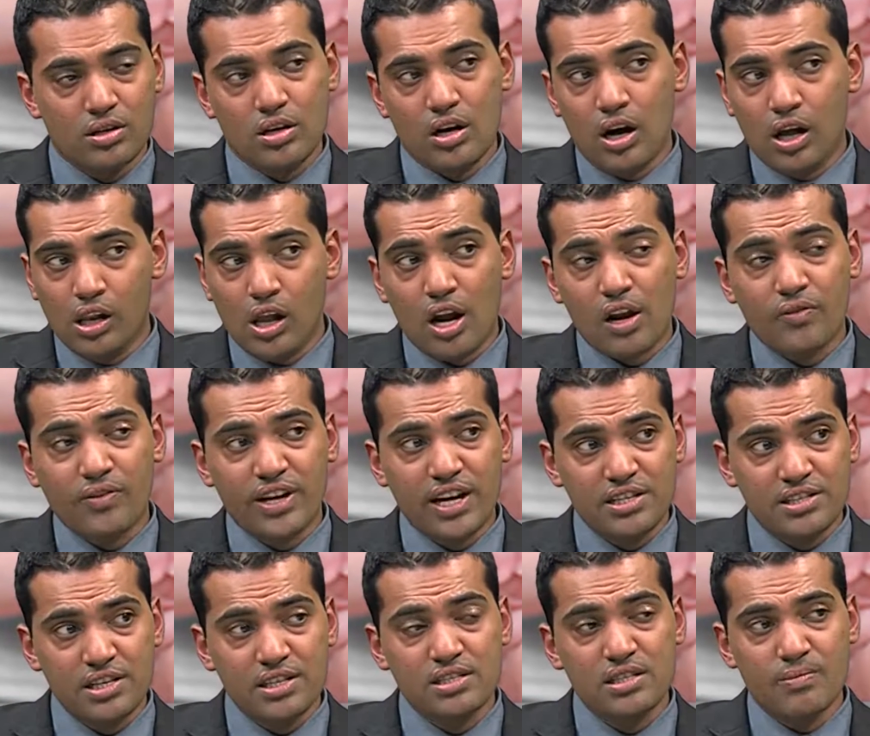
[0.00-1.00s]
A lot of
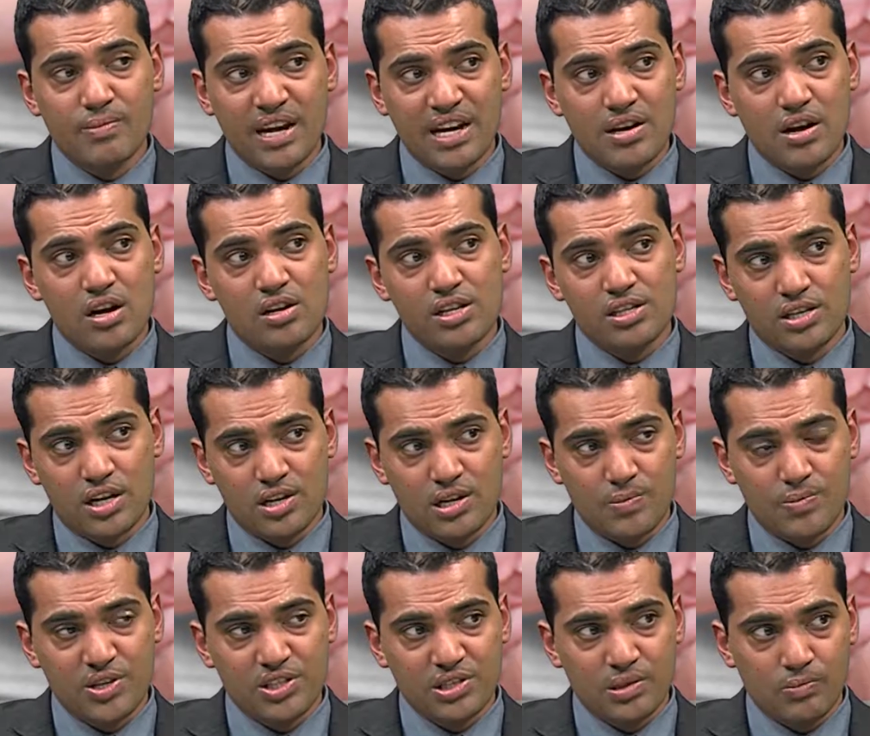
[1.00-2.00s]
cases, the main artery is
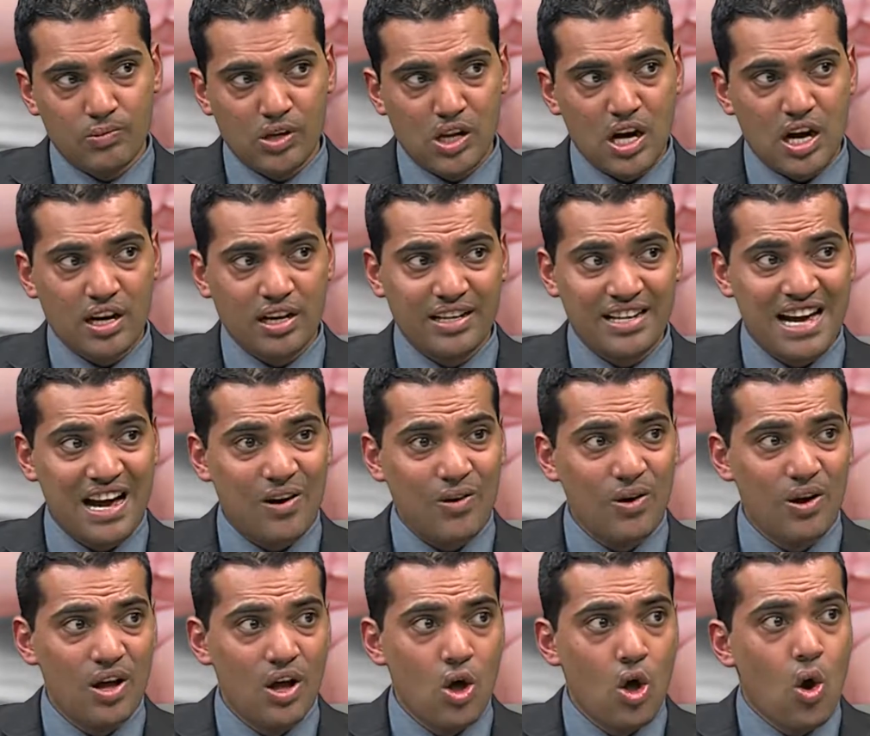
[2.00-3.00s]
100% blocked. Now,
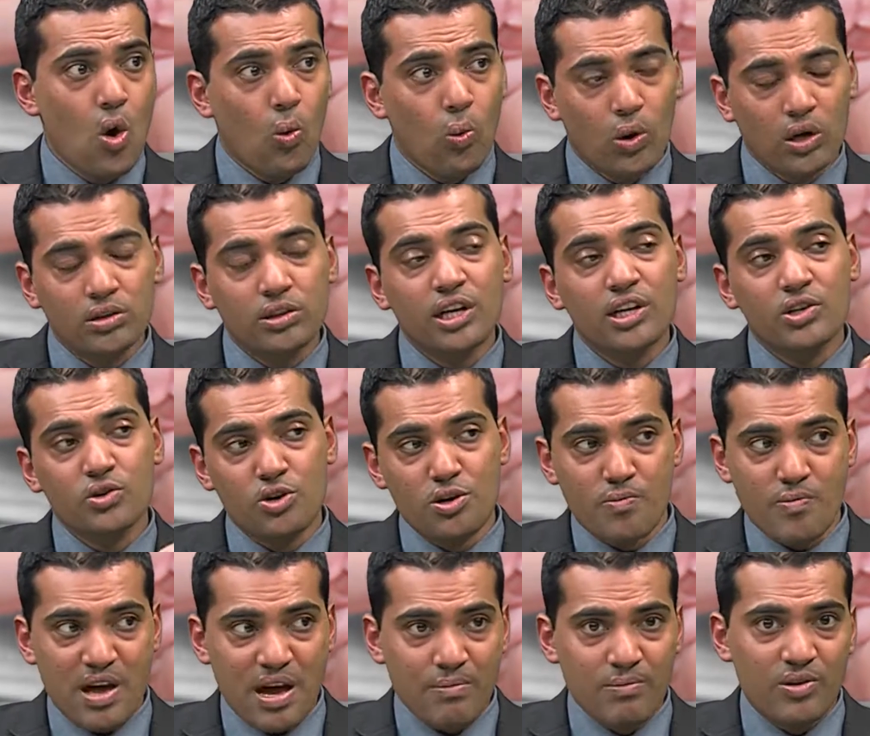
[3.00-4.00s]
one thing to
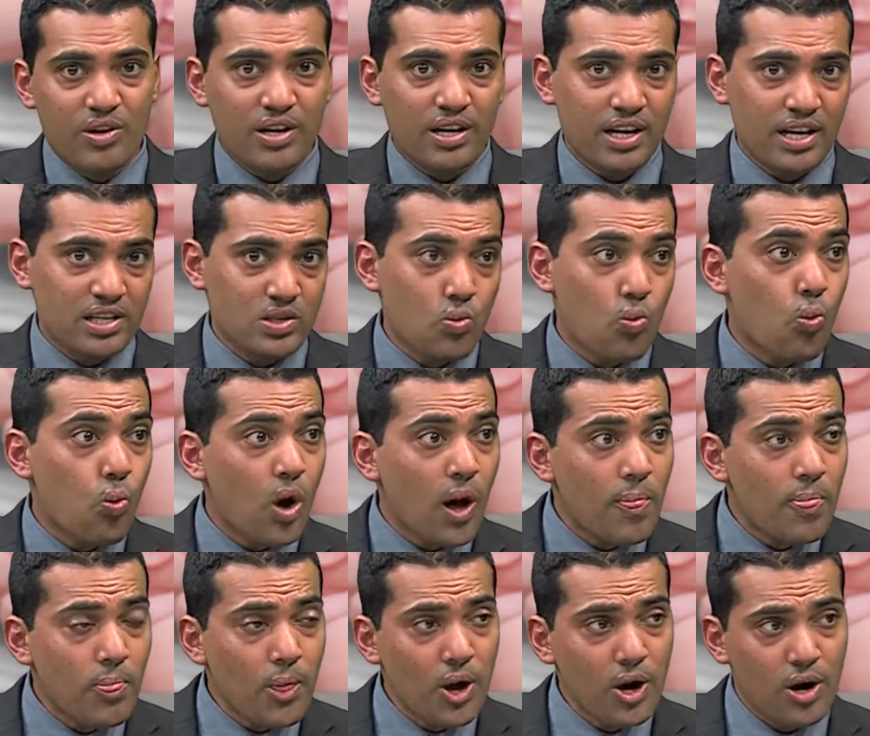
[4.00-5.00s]
remember is
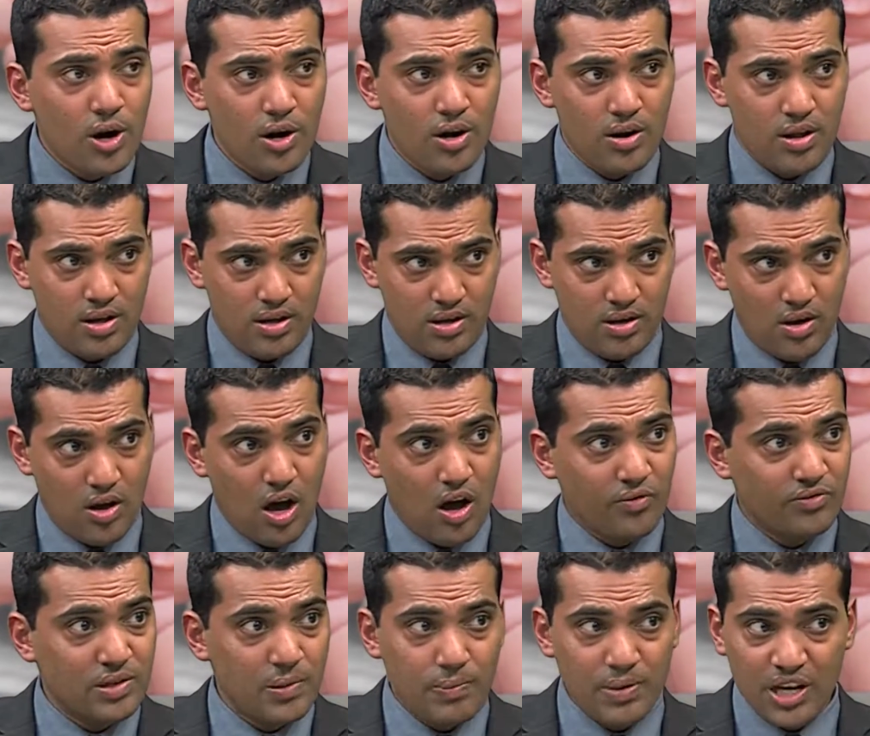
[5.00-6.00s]
1/3
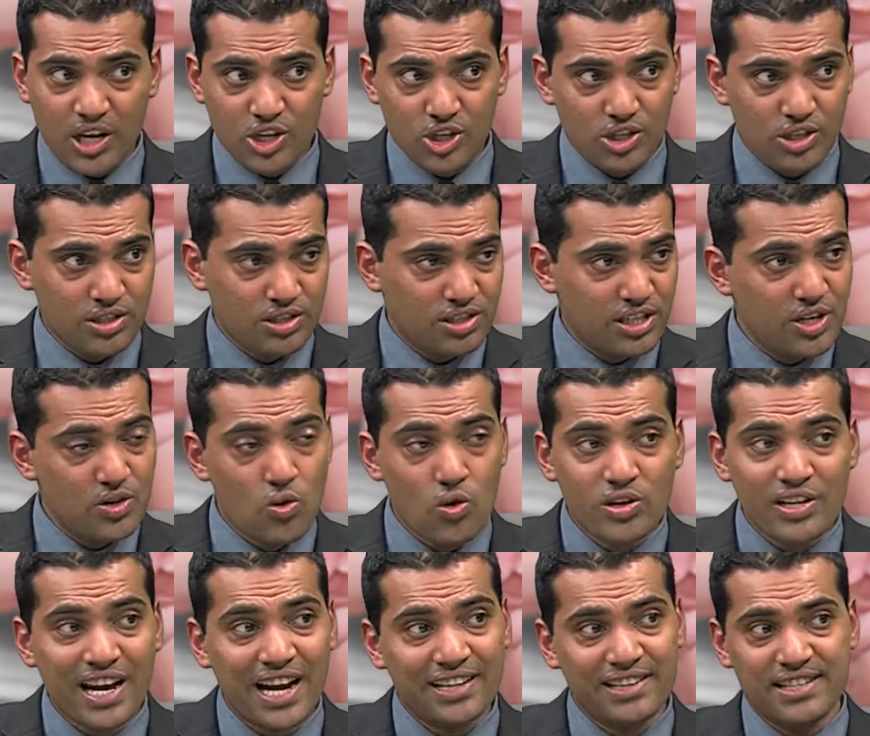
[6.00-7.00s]
of the patients, they
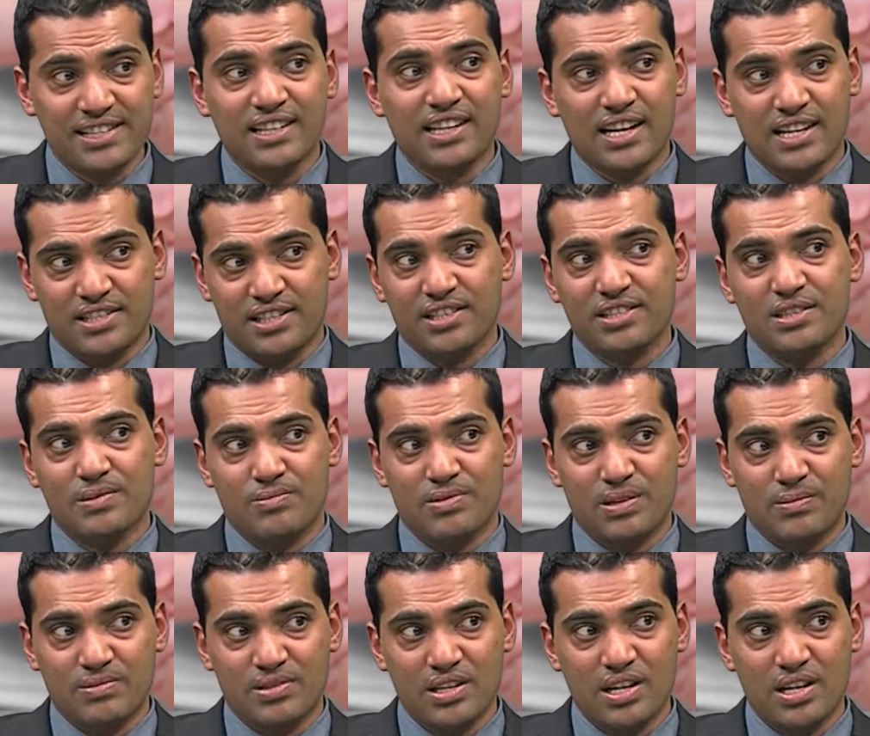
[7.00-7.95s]
don't get these classic symptoms.